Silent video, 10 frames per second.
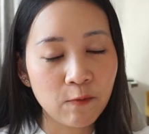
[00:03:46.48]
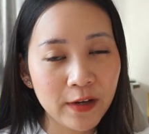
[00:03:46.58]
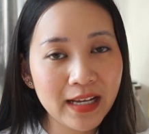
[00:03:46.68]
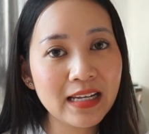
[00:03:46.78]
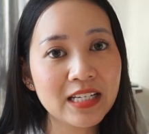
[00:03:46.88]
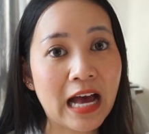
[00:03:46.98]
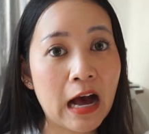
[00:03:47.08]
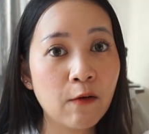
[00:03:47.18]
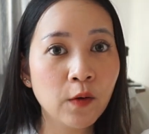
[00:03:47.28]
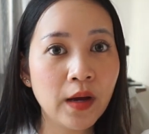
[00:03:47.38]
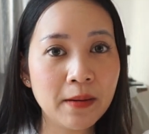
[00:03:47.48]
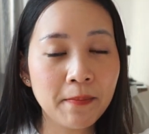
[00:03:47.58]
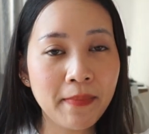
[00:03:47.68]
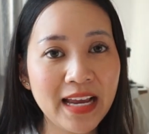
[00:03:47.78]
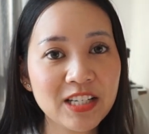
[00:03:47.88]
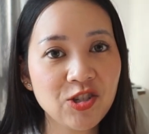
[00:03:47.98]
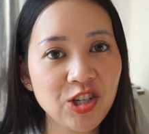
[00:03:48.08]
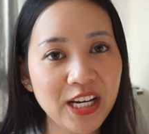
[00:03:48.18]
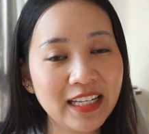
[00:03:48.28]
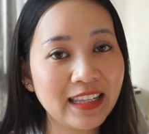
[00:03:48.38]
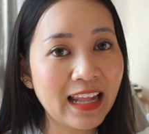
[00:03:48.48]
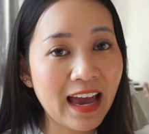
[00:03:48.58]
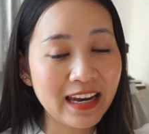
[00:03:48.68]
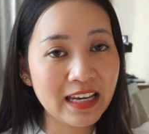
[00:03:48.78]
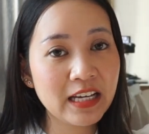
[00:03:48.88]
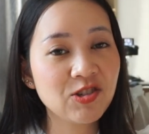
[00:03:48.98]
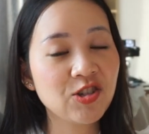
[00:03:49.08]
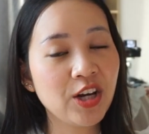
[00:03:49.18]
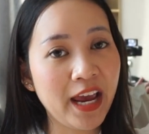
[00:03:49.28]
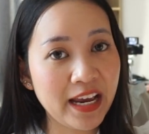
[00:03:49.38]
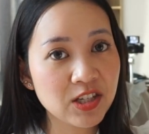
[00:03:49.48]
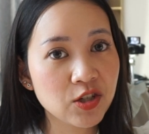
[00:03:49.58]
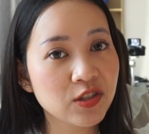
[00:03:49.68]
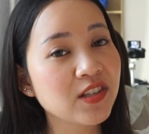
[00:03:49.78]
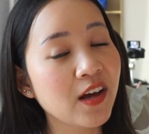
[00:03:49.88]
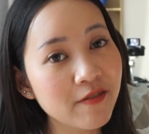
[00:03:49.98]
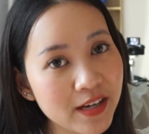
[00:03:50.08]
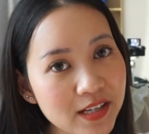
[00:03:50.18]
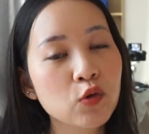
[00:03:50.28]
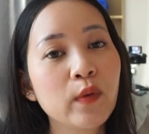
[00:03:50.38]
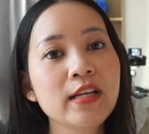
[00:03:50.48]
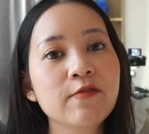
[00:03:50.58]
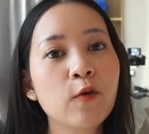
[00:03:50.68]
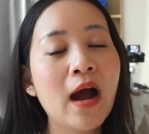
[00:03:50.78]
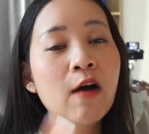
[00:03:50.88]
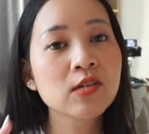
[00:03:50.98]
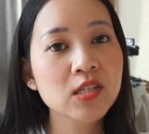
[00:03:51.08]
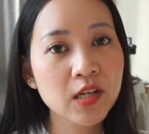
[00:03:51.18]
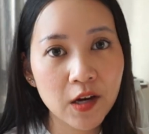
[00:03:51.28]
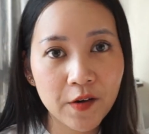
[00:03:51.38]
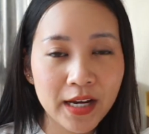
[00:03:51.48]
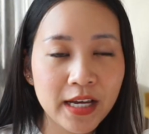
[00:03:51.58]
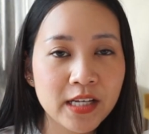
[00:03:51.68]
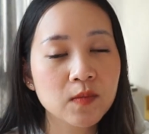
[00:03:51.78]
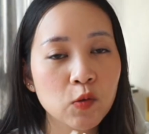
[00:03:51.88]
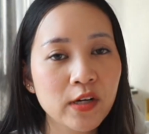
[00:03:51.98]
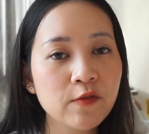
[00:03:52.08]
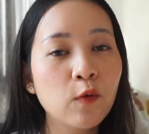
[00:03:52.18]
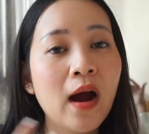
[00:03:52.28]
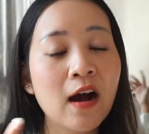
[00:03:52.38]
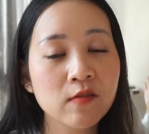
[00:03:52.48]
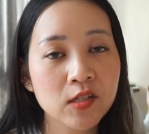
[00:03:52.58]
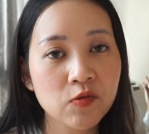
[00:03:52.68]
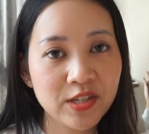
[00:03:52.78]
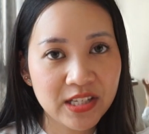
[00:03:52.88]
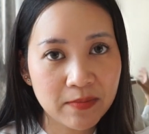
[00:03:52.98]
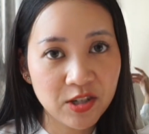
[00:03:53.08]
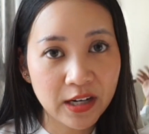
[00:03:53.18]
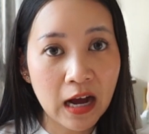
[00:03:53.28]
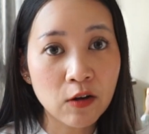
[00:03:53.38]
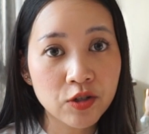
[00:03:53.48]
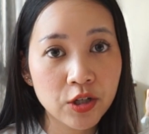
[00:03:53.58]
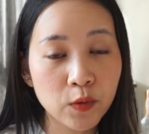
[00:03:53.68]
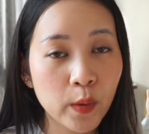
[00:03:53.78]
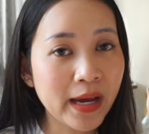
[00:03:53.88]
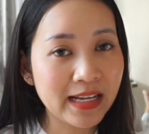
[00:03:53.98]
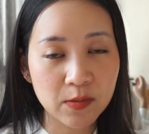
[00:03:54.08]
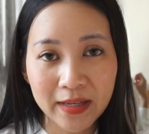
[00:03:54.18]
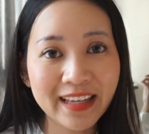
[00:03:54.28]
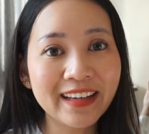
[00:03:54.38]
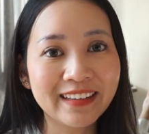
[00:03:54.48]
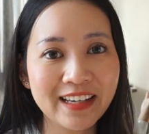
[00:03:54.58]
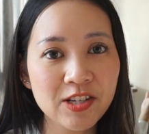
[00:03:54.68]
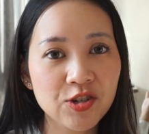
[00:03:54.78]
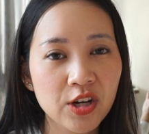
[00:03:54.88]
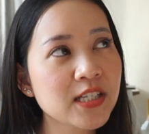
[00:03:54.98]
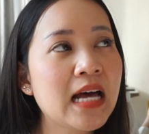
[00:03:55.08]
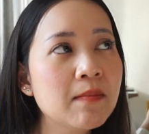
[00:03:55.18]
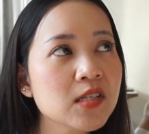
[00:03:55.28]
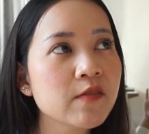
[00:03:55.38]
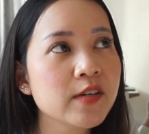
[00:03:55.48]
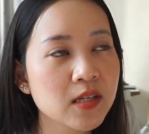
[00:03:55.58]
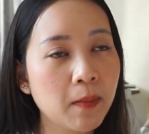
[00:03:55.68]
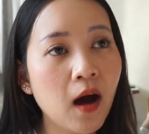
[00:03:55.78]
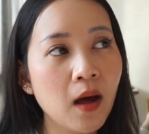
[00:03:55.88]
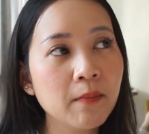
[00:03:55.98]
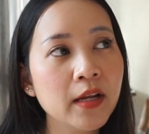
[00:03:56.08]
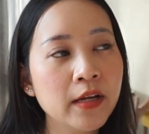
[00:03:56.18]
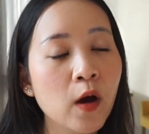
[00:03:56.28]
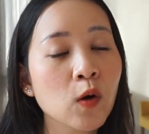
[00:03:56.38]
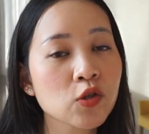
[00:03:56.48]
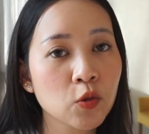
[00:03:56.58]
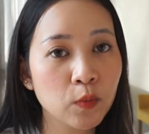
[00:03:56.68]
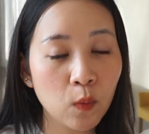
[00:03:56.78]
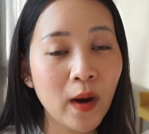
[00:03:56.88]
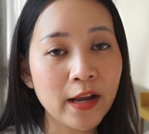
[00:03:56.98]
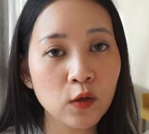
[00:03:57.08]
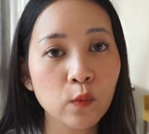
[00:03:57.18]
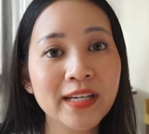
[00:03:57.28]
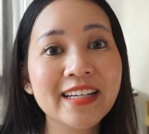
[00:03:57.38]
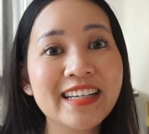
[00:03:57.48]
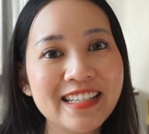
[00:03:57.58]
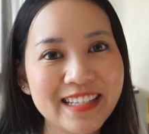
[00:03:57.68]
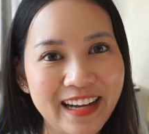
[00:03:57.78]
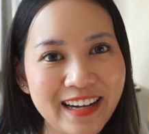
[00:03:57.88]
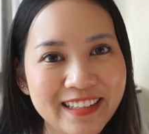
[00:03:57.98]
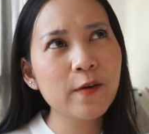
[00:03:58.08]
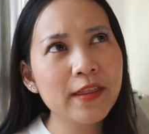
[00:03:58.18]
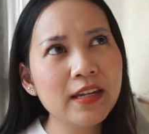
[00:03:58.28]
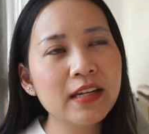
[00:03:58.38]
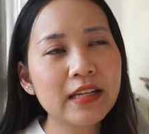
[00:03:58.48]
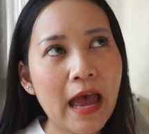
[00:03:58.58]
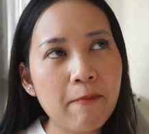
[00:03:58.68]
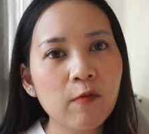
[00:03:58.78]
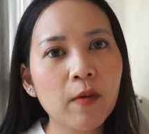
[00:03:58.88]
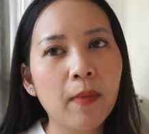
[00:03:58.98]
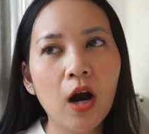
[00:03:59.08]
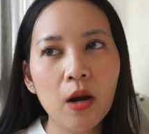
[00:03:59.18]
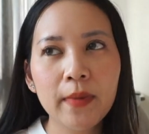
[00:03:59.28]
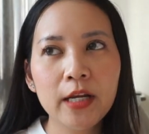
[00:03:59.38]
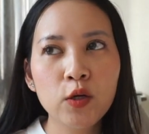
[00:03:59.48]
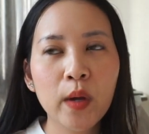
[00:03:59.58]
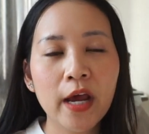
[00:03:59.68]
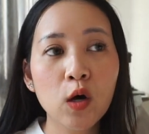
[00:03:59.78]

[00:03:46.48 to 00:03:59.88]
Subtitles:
weekly towel and bed sheet lining change service, 24-hour security, 24 hours reception counter who can speak English. Some service apartment, they also provide you with the internet. Within the type of apartment, you can